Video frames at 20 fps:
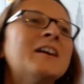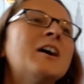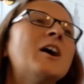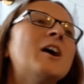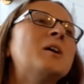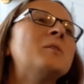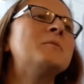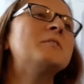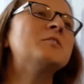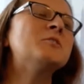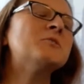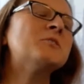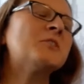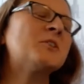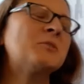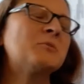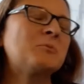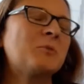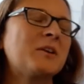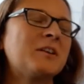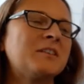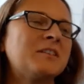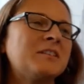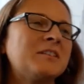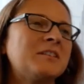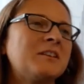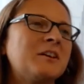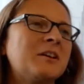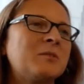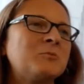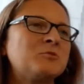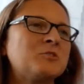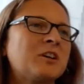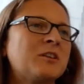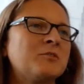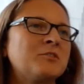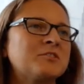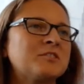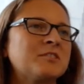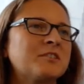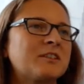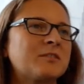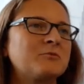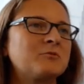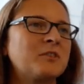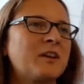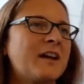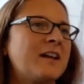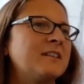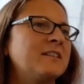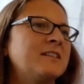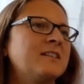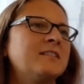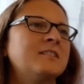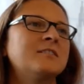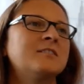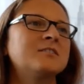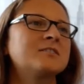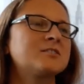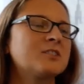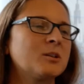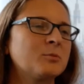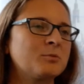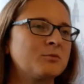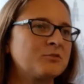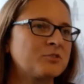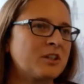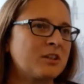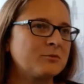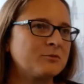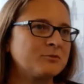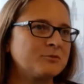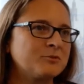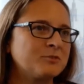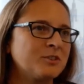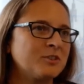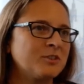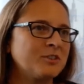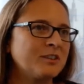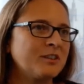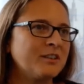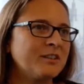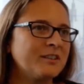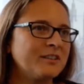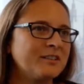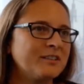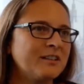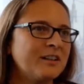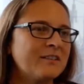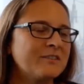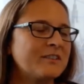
You know, when travellers are looking for any type of travel online,